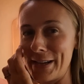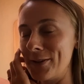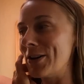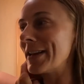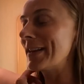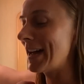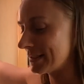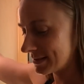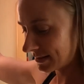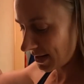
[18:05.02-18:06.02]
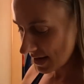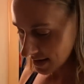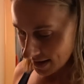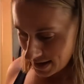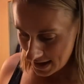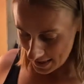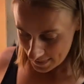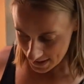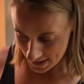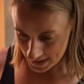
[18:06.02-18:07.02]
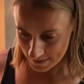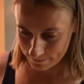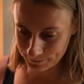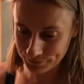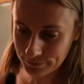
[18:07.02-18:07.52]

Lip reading: how long it lasts. And then